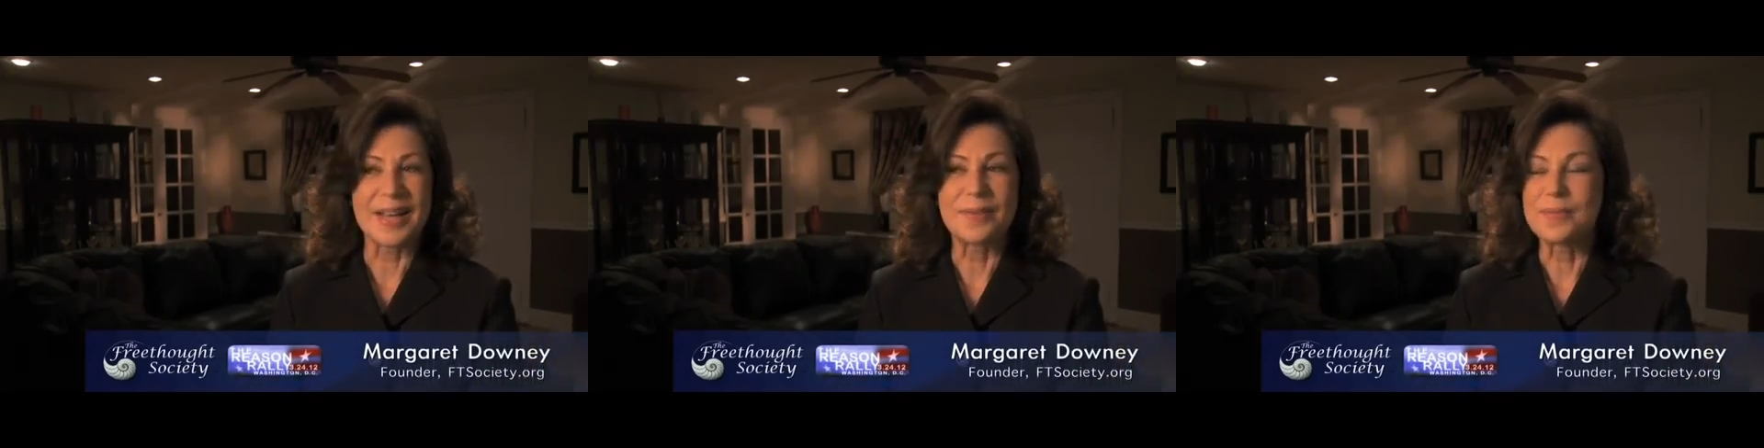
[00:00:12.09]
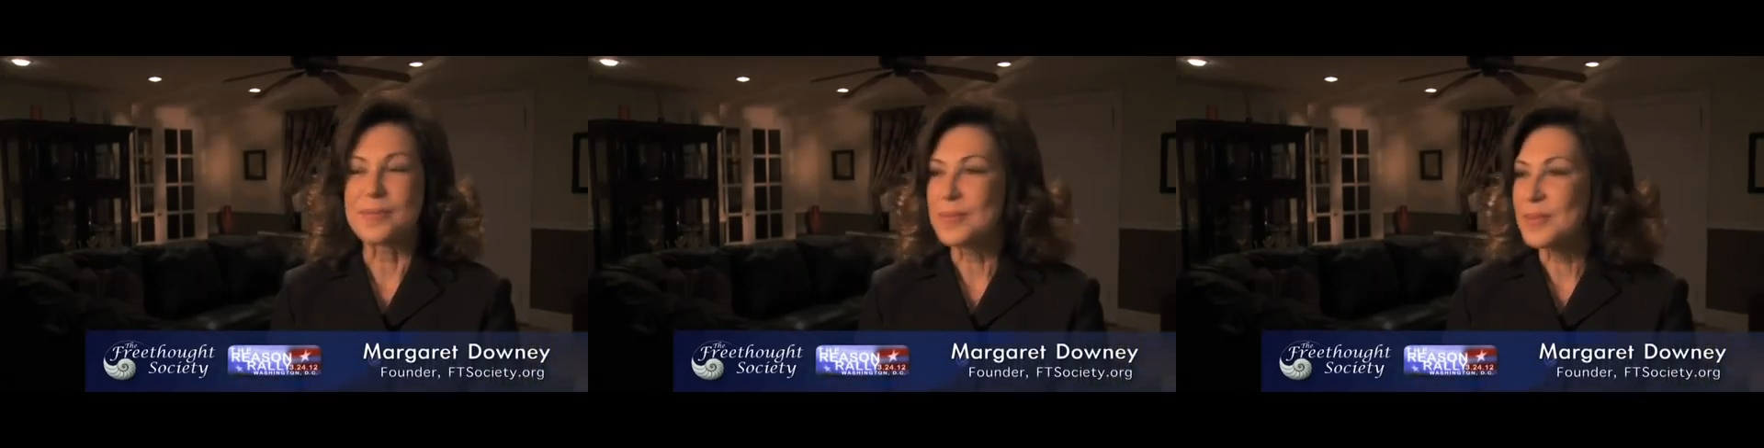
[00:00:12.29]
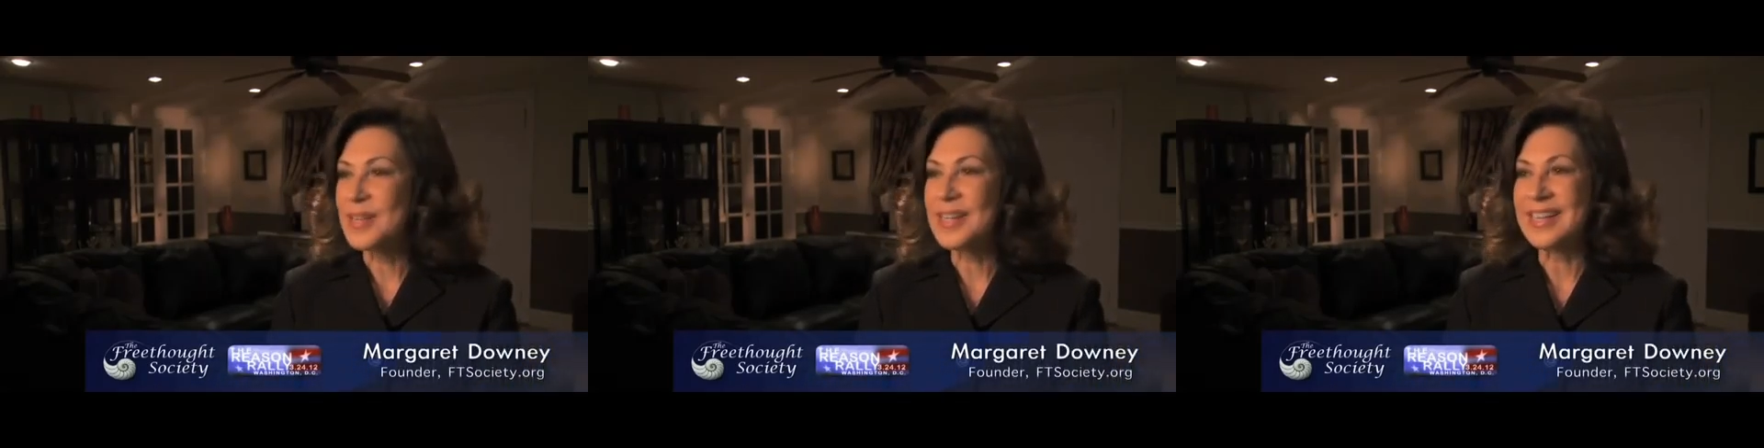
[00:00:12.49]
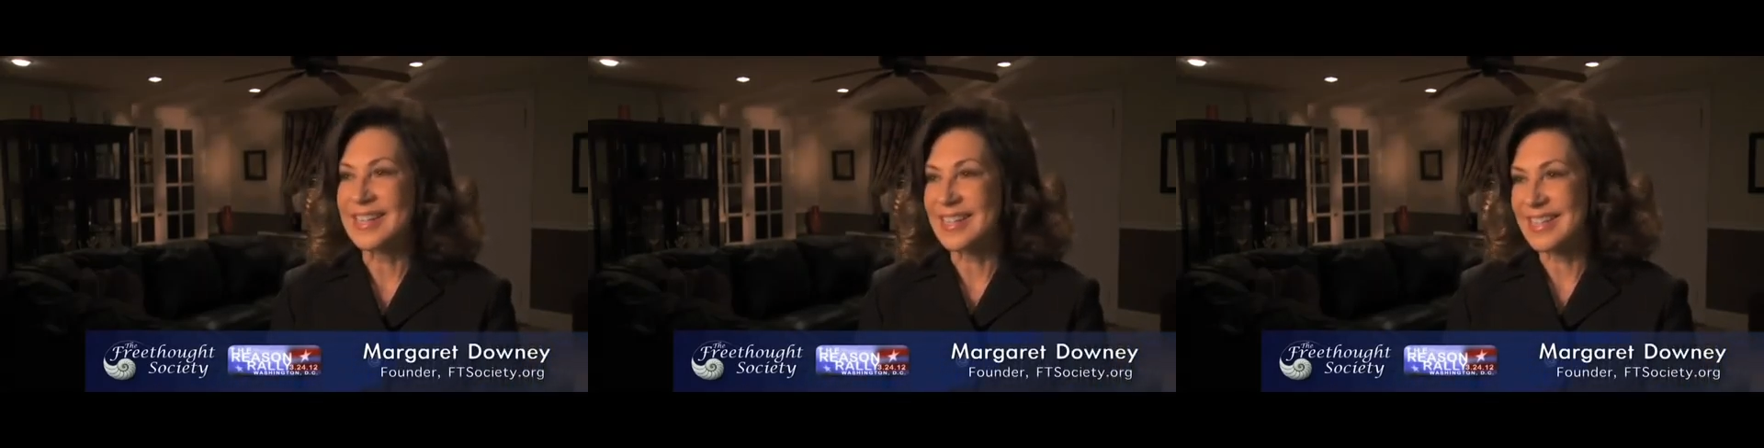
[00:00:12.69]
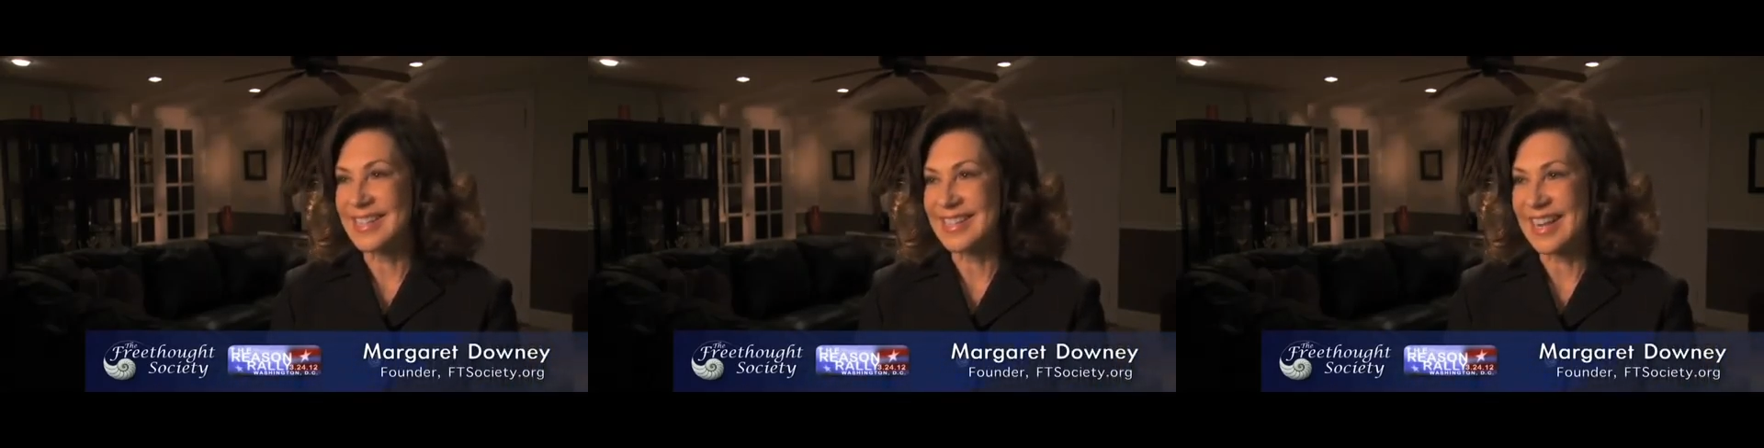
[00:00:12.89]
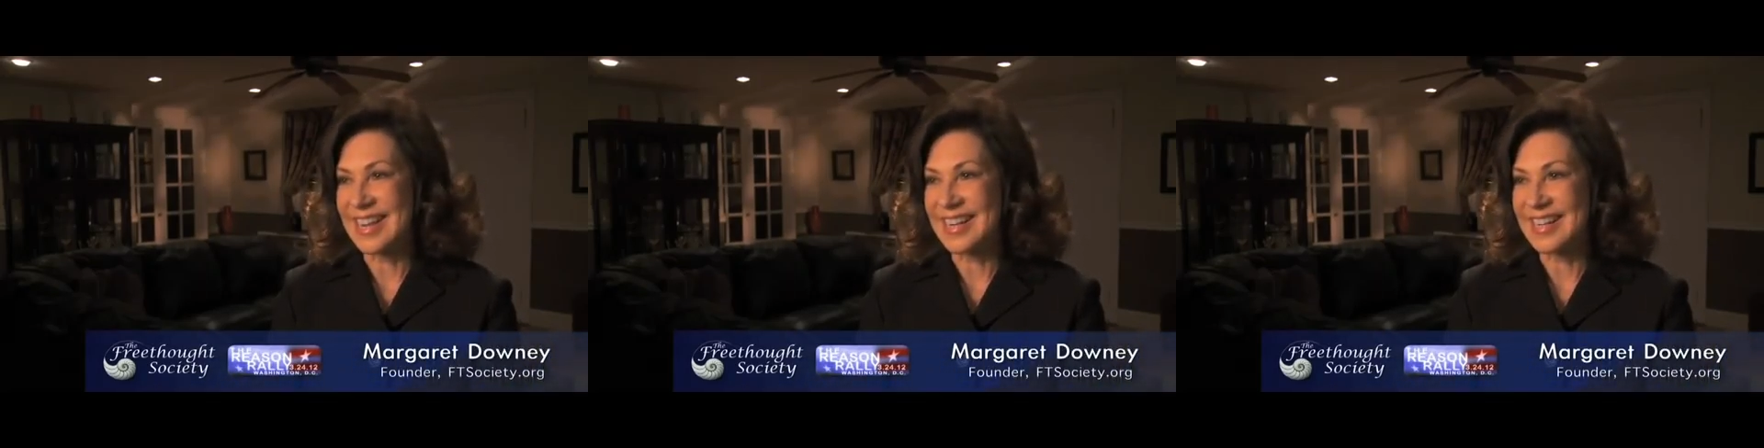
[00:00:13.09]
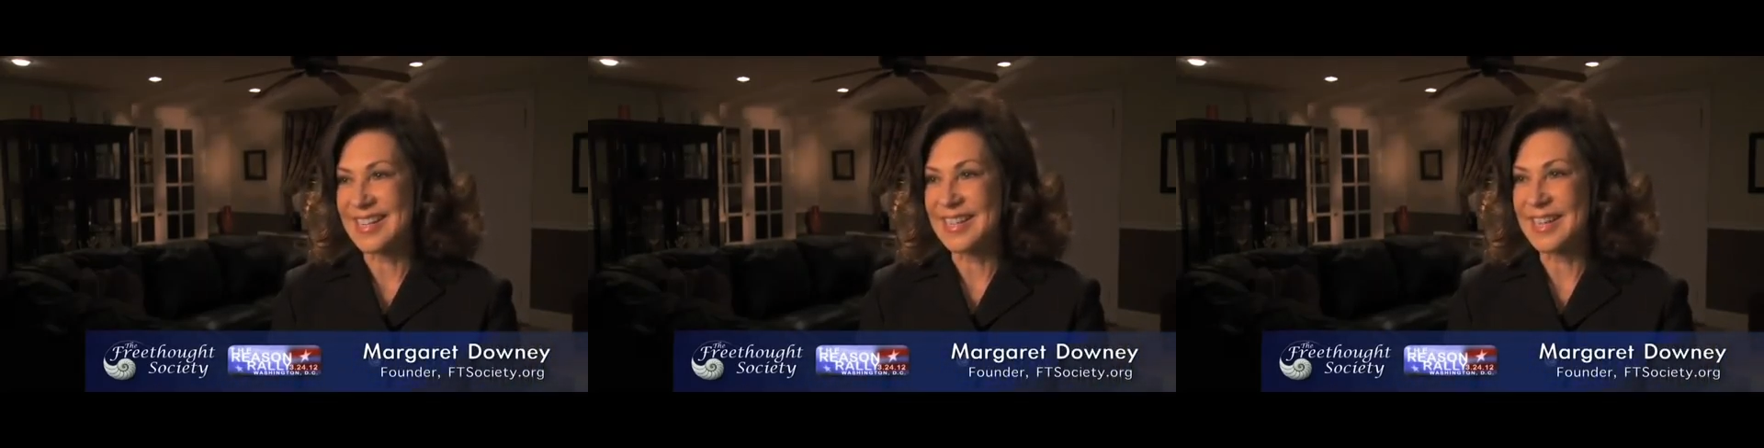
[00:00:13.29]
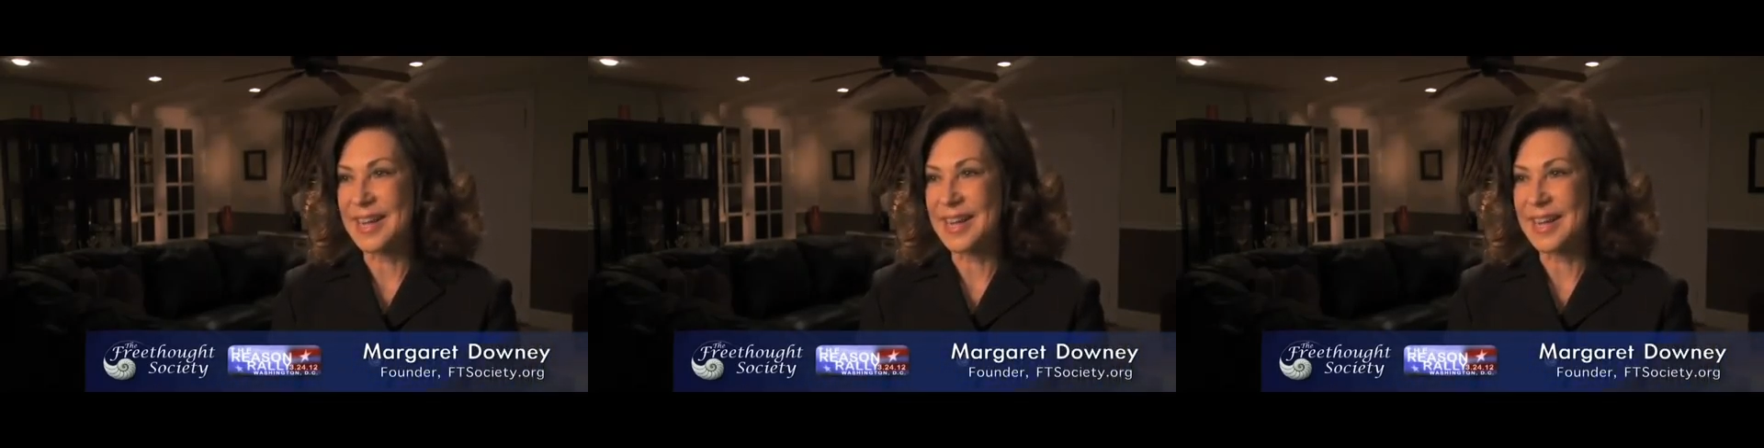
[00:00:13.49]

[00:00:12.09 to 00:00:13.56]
am really excited